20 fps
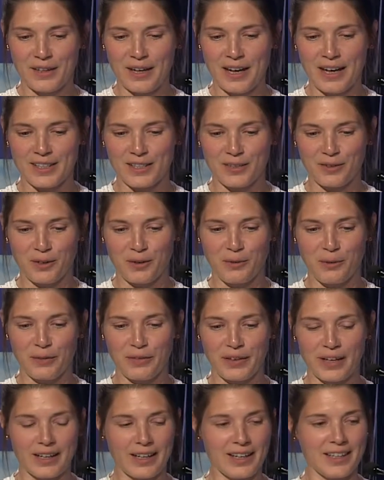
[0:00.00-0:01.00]
I don't know what
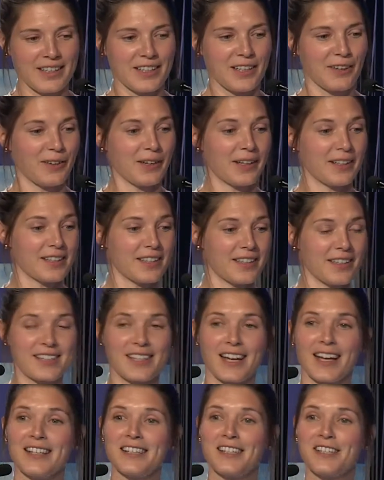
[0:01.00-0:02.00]
that lady going into the
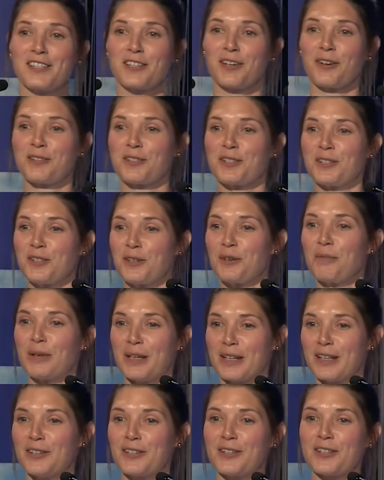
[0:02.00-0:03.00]
tent is going to do, but
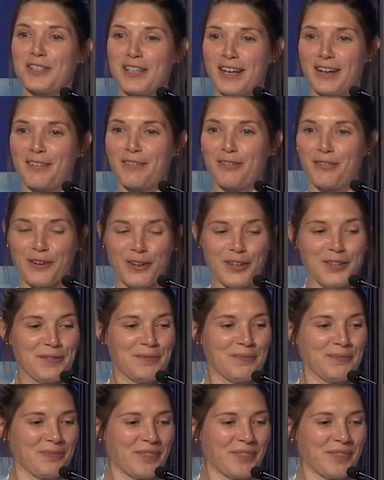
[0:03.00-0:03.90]
it looks like fun.